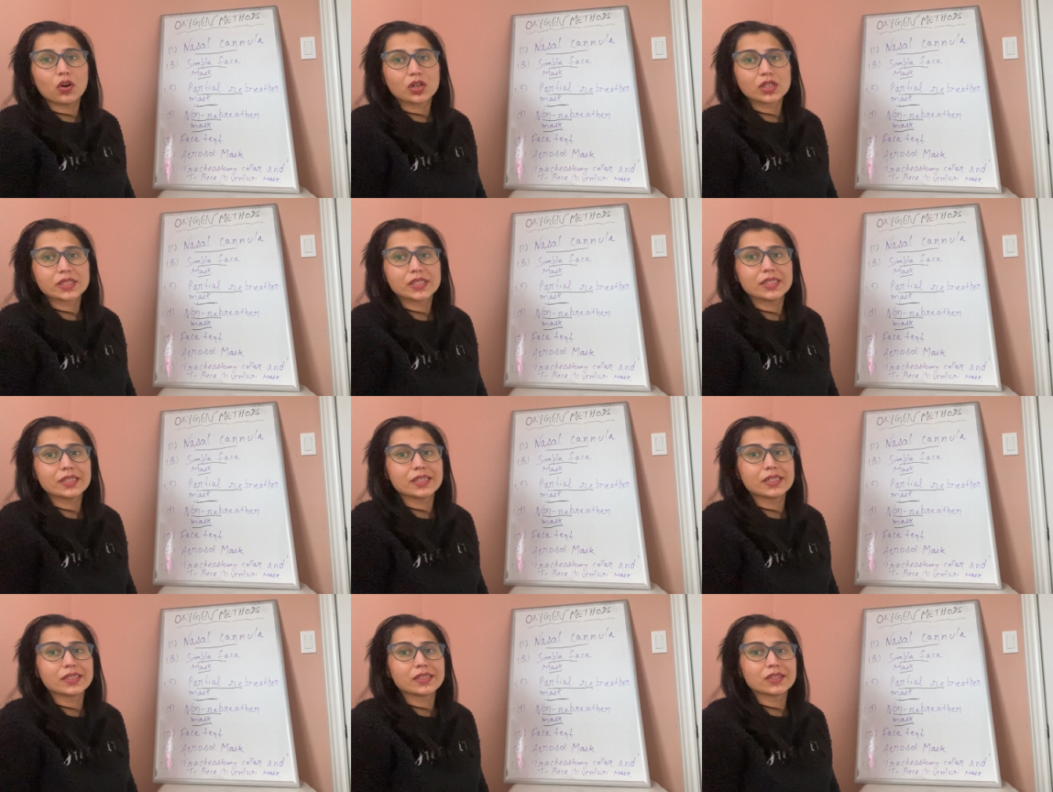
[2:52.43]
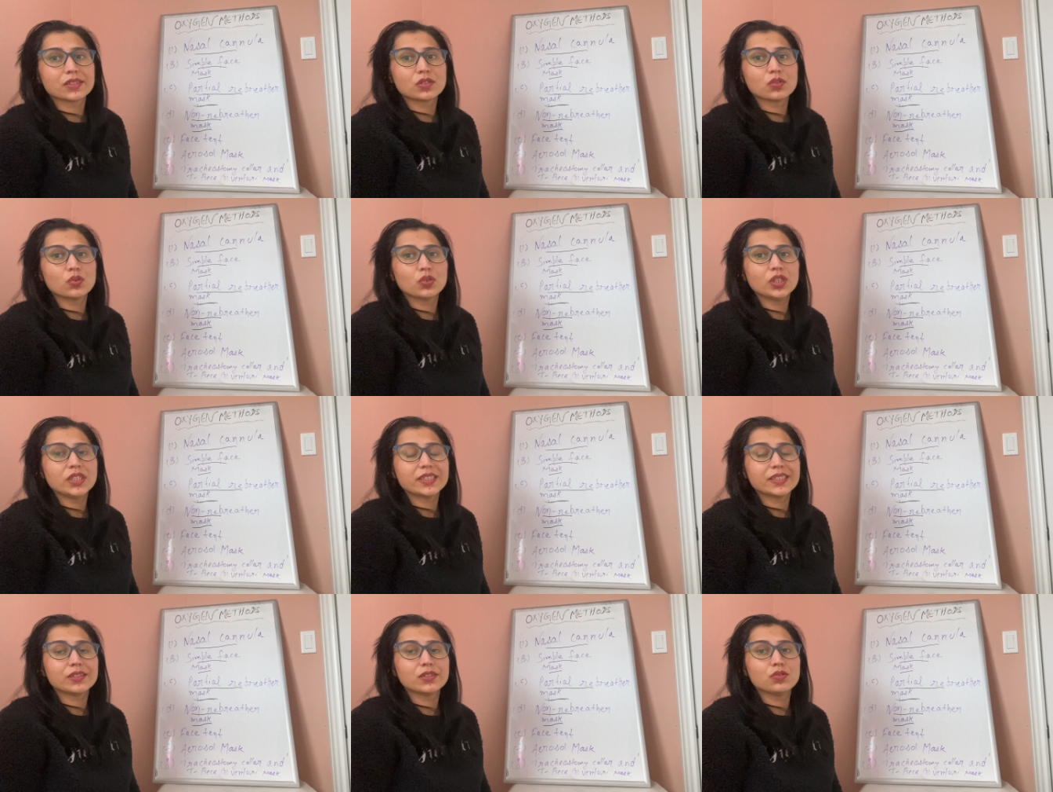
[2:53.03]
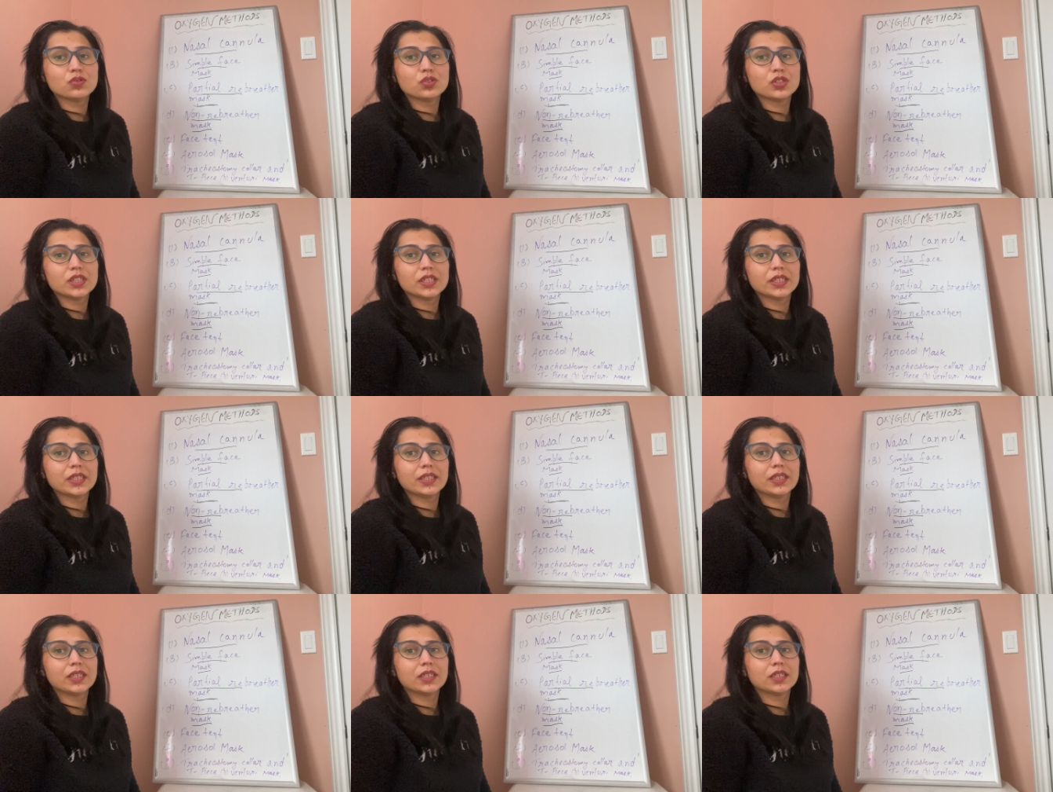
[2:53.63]
oxygen, so it's
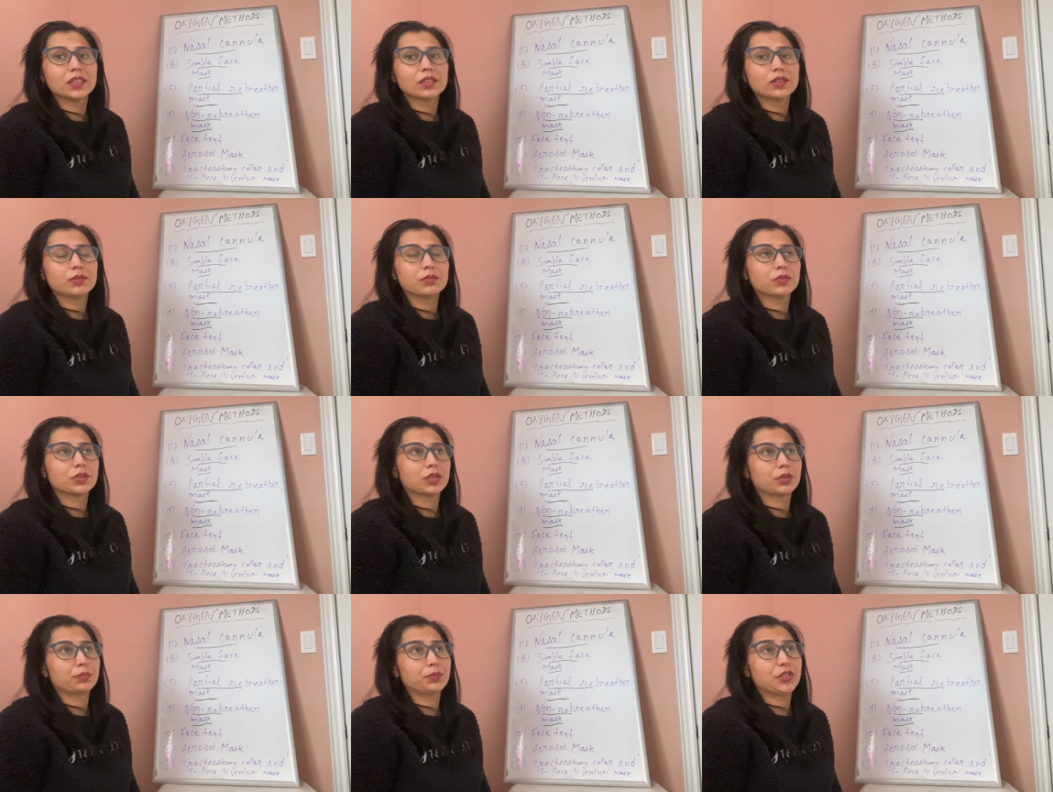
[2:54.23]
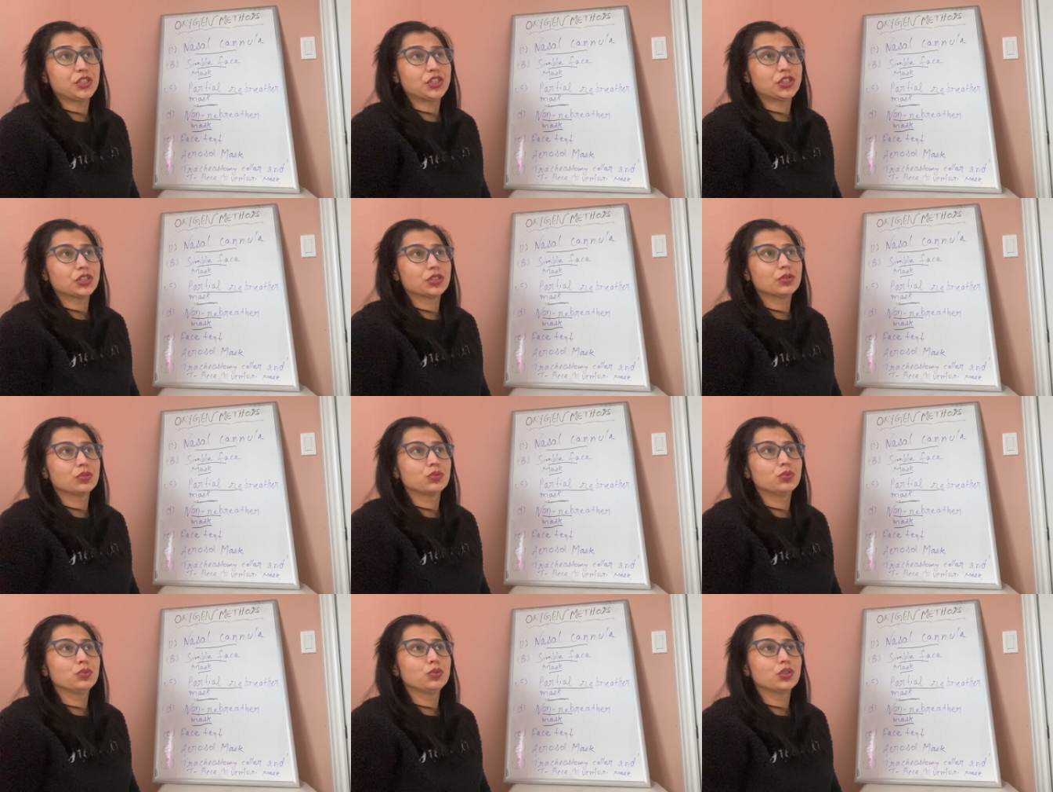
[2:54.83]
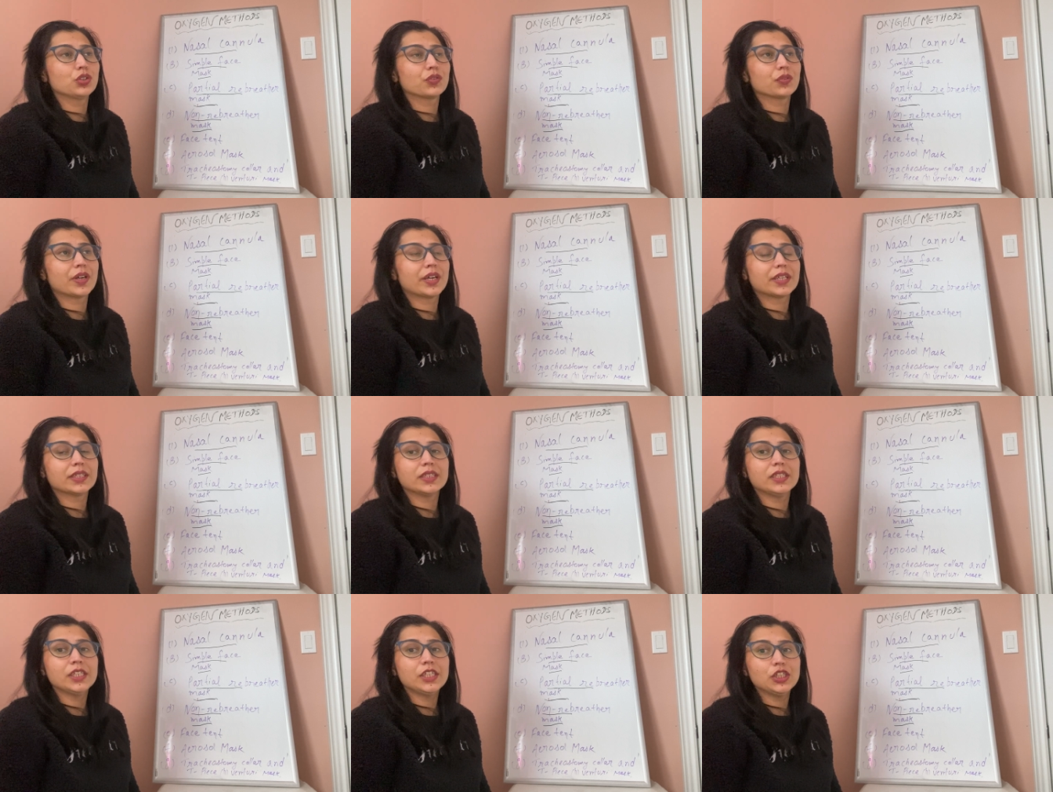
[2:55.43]
using in a patient who
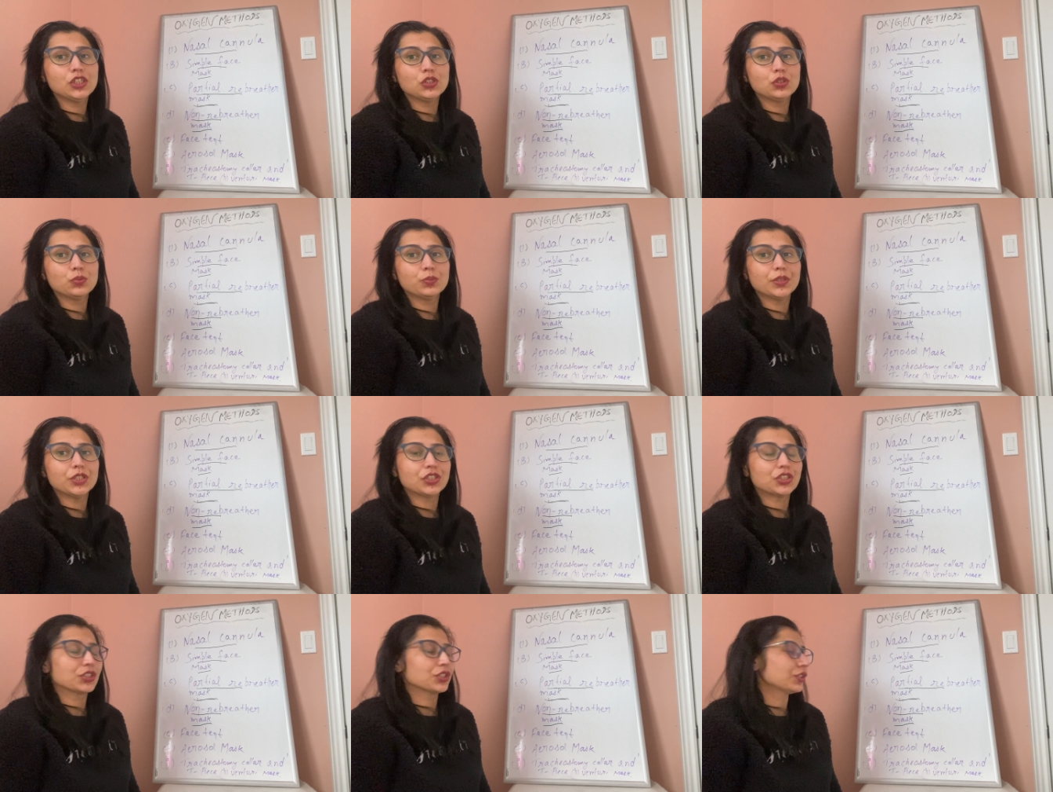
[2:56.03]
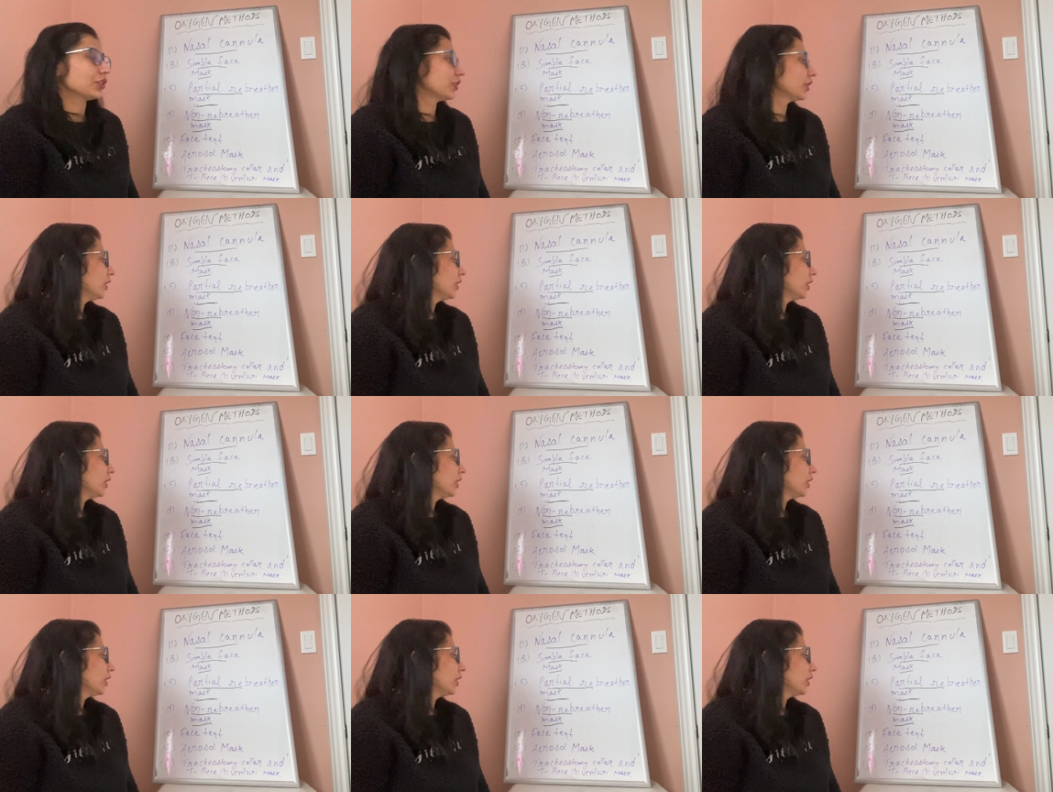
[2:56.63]
require the intubation.